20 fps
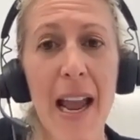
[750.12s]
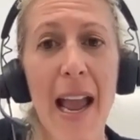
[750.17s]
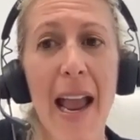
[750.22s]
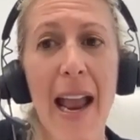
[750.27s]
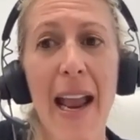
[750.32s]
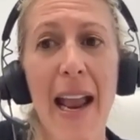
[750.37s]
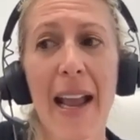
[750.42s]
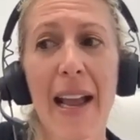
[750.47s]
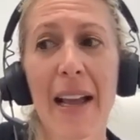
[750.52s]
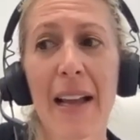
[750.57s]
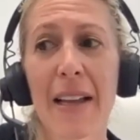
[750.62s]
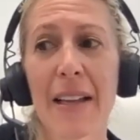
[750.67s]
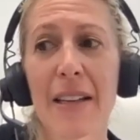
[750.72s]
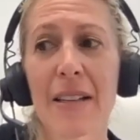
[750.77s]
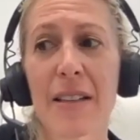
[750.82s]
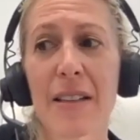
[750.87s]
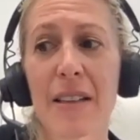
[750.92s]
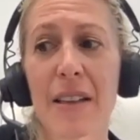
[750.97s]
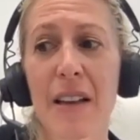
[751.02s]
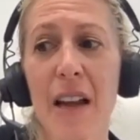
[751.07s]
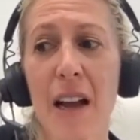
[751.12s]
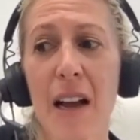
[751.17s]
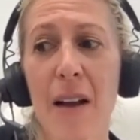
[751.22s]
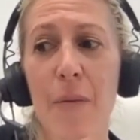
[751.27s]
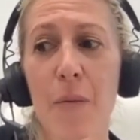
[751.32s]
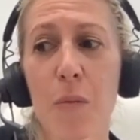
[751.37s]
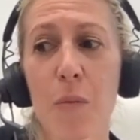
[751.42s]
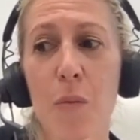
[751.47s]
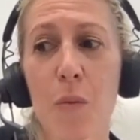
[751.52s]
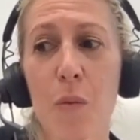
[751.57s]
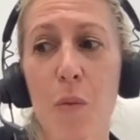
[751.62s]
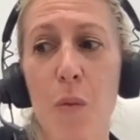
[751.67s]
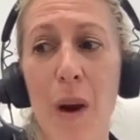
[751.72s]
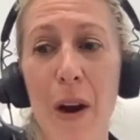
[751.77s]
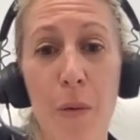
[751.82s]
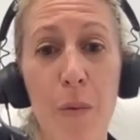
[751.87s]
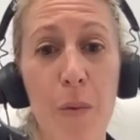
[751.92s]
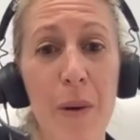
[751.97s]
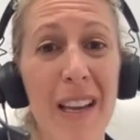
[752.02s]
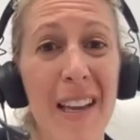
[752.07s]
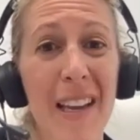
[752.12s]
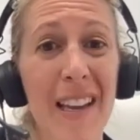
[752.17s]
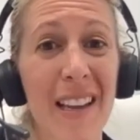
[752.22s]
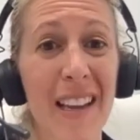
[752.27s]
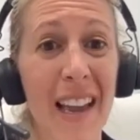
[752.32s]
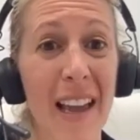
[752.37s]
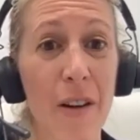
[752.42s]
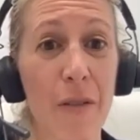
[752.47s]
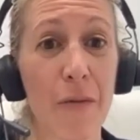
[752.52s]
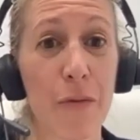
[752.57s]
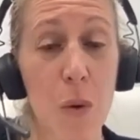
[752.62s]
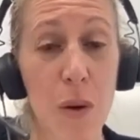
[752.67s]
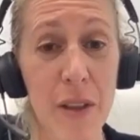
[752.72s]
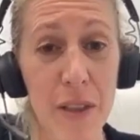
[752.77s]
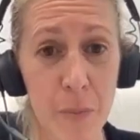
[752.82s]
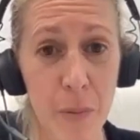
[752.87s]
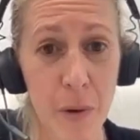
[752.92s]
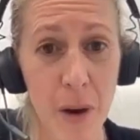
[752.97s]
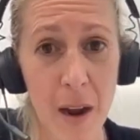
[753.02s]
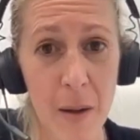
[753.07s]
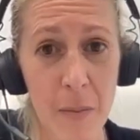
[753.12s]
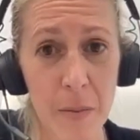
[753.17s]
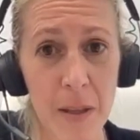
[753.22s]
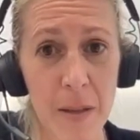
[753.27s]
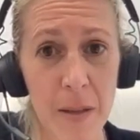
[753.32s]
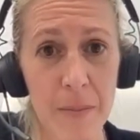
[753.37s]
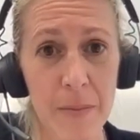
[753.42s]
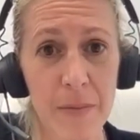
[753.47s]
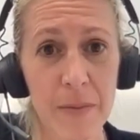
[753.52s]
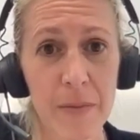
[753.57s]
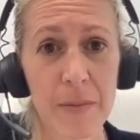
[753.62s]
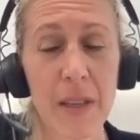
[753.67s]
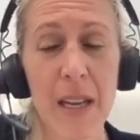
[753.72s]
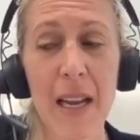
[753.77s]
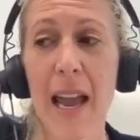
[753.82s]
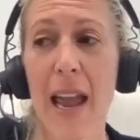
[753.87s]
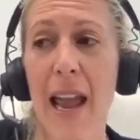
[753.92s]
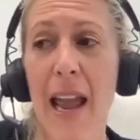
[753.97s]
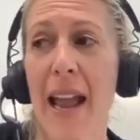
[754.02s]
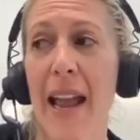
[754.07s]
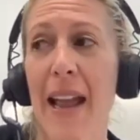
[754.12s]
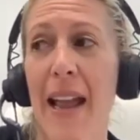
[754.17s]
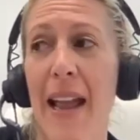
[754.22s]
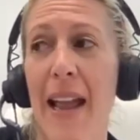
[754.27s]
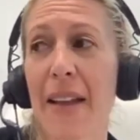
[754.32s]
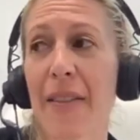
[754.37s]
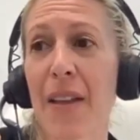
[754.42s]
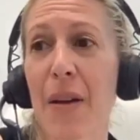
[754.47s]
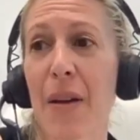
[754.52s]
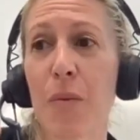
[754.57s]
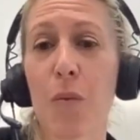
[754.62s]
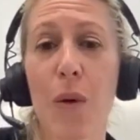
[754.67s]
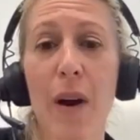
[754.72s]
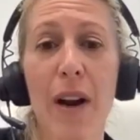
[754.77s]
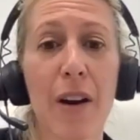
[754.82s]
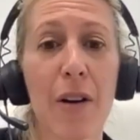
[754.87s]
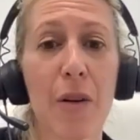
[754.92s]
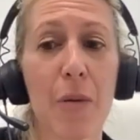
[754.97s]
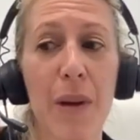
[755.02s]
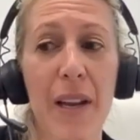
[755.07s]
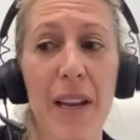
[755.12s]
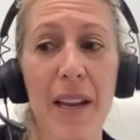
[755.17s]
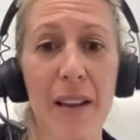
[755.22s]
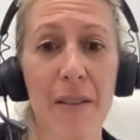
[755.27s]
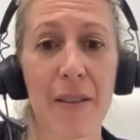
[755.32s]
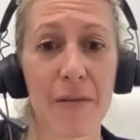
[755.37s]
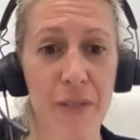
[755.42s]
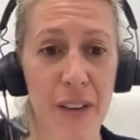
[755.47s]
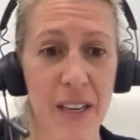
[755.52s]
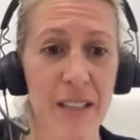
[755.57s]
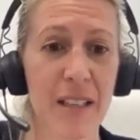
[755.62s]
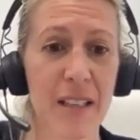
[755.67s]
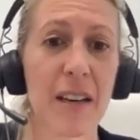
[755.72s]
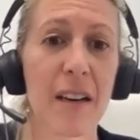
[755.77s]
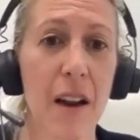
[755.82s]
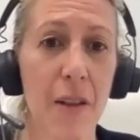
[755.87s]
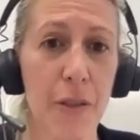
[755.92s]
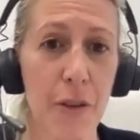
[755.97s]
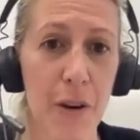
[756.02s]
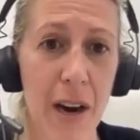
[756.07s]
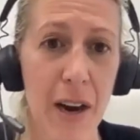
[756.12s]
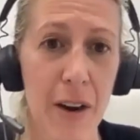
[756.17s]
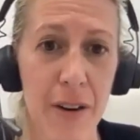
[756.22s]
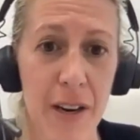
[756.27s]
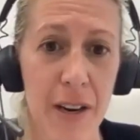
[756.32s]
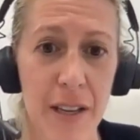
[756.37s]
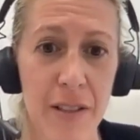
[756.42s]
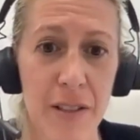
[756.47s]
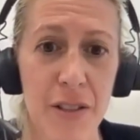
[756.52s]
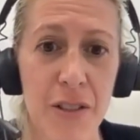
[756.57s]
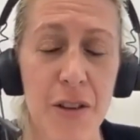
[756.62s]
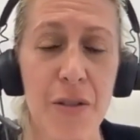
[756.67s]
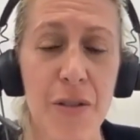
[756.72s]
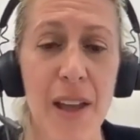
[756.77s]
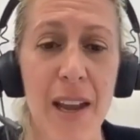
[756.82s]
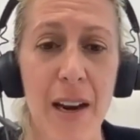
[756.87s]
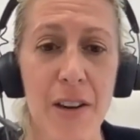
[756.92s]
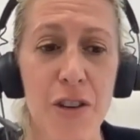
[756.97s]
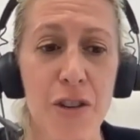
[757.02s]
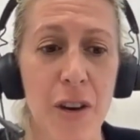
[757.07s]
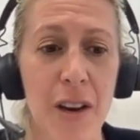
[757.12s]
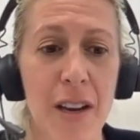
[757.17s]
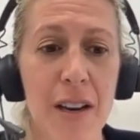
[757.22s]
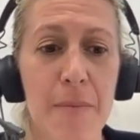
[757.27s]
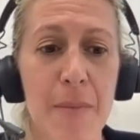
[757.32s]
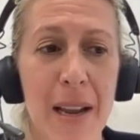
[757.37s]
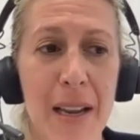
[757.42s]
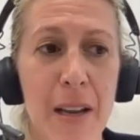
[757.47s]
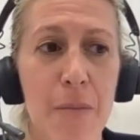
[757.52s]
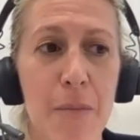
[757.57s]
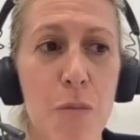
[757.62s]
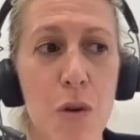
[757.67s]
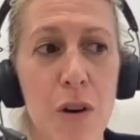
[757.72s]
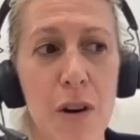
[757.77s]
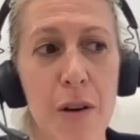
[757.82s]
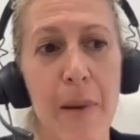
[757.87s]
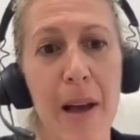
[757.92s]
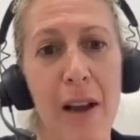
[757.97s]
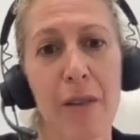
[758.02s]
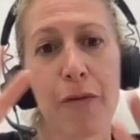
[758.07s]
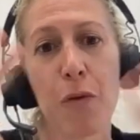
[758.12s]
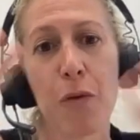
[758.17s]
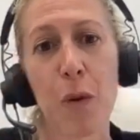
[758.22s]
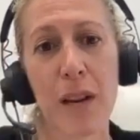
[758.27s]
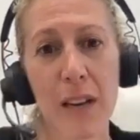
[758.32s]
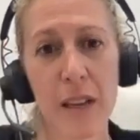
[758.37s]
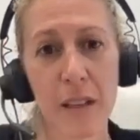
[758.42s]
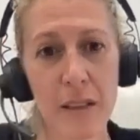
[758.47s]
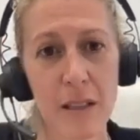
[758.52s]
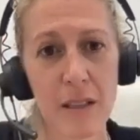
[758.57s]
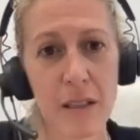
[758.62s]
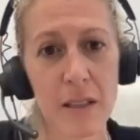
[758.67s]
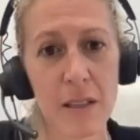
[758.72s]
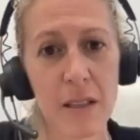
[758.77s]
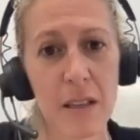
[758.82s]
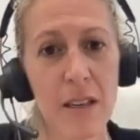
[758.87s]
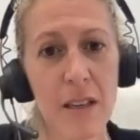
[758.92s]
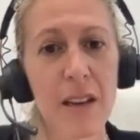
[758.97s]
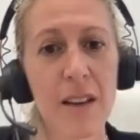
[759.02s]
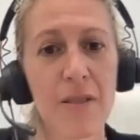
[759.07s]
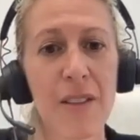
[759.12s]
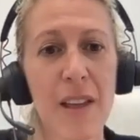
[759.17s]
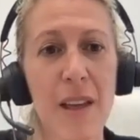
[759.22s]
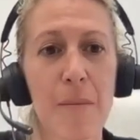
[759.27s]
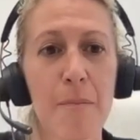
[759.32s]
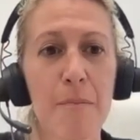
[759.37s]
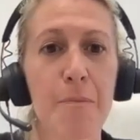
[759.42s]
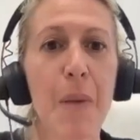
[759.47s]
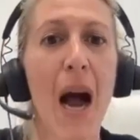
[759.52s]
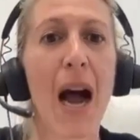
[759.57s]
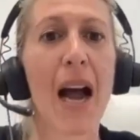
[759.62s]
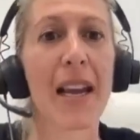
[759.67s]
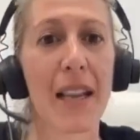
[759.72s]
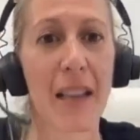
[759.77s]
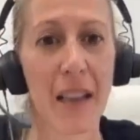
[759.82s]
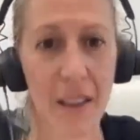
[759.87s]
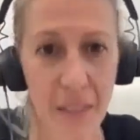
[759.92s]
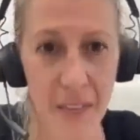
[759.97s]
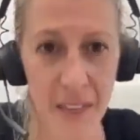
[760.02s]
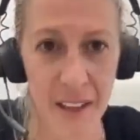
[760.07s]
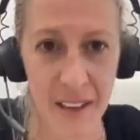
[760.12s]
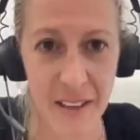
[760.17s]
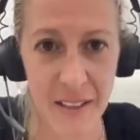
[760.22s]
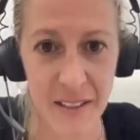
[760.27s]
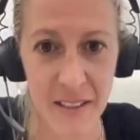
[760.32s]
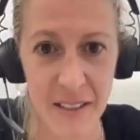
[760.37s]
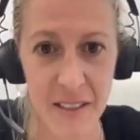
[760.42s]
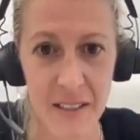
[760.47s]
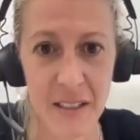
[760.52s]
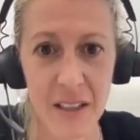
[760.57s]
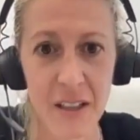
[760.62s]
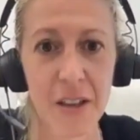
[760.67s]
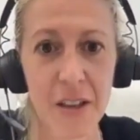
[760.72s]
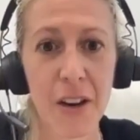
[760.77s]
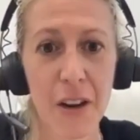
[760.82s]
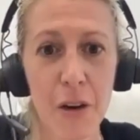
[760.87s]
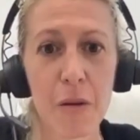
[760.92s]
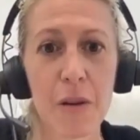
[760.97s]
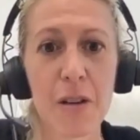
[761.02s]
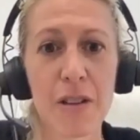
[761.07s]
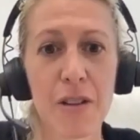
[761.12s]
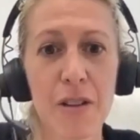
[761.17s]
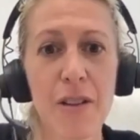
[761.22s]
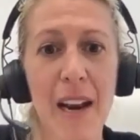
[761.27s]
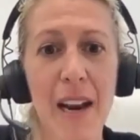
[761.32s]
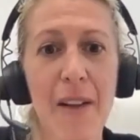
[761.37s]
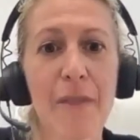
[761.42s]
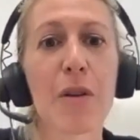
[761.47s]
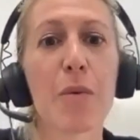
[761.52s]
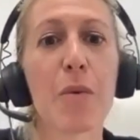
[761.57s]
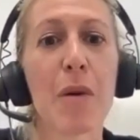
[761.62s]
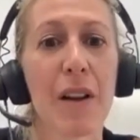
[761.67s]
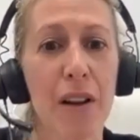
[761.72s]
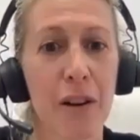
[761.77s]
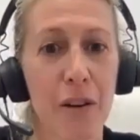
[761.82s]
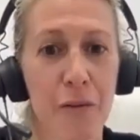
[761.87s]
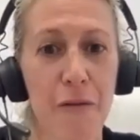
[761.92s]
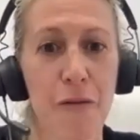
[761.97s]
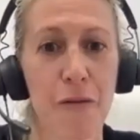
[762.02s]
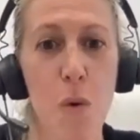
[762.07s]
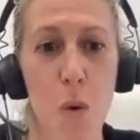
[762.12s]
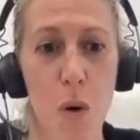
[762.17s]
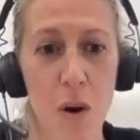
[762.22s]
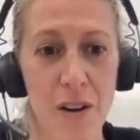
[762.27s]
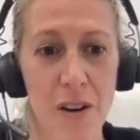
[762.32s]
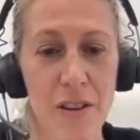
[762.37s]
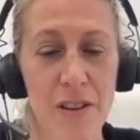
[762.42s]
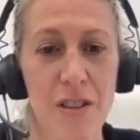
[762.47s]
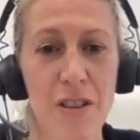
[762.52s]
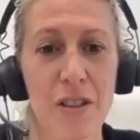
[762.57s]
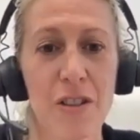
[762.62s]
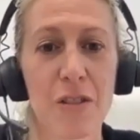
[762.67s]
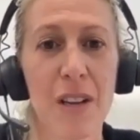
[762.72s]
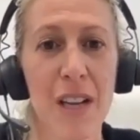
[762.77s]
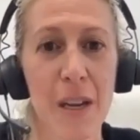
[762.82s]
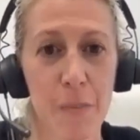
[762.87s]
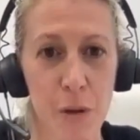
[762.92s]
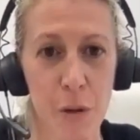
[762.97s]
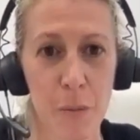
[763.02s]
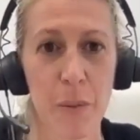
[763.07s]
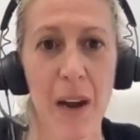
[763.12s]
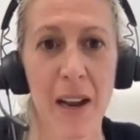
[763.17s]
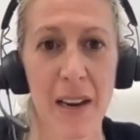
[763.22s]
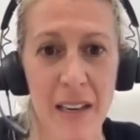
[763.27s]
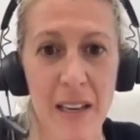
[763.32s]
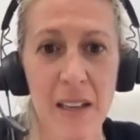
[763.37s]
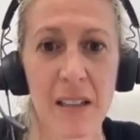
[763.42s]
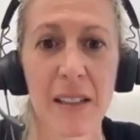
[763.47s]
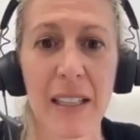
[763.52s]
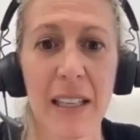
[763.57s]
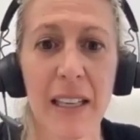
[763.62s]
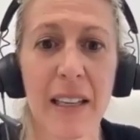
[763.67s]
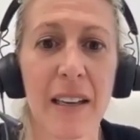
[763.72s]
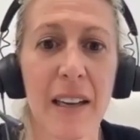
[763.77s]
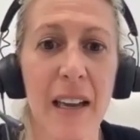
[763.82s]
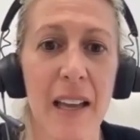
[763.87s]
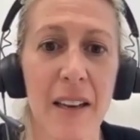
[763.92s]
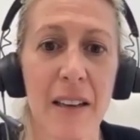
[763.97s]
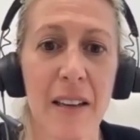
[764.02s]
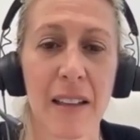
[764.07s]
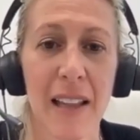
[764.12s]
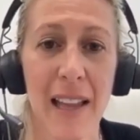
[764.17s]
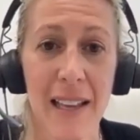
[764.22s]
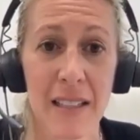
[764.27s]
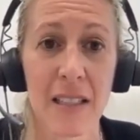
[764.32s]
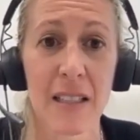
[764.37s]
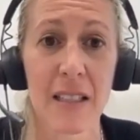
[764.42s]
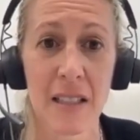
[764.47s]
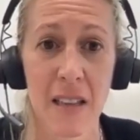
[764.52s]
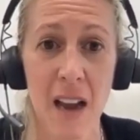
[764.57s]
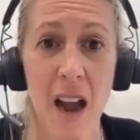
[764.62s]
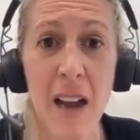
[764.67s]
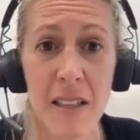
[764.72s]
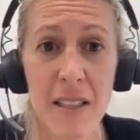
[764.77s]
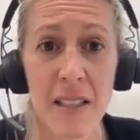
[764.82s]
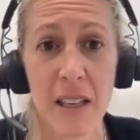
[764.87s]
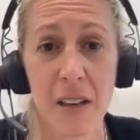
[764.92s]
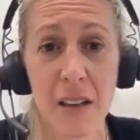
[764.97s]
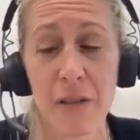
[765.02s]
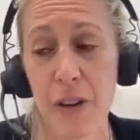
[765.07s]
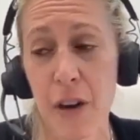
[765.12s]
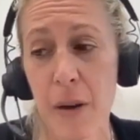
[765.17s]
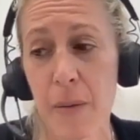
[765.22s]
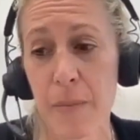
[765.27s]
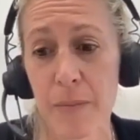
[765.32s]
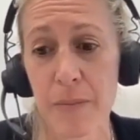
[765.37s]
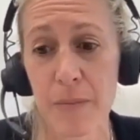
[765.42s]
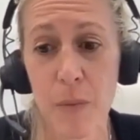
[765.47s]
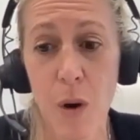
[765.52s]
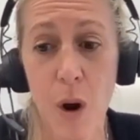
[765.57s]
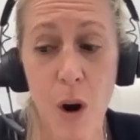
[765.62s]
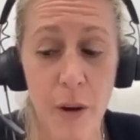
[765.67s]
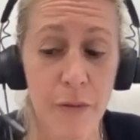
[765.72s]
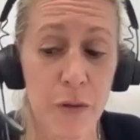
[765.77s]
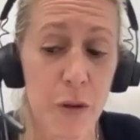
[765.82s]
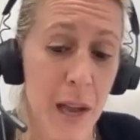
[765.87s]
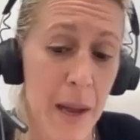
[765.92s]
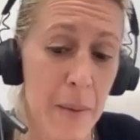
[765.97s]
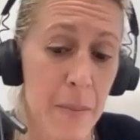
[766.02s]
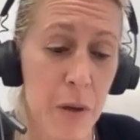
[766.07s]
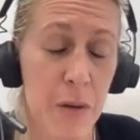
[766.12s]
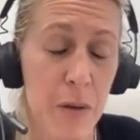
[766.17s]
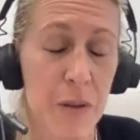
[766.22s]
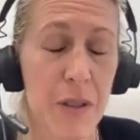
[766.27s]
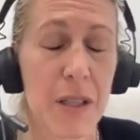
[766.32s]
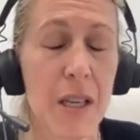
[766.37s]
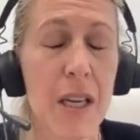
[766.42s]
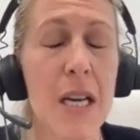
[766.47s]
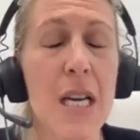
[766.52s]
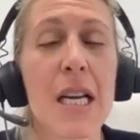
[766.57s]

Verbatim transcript: and um, where we can avoid the problem, and then where we can fix it in other areas. So that I try to make it more about avoidance than buying things, you know, so that mm-hmm. everyone can afford to keep their body clean and less toxic from harmful chemicals.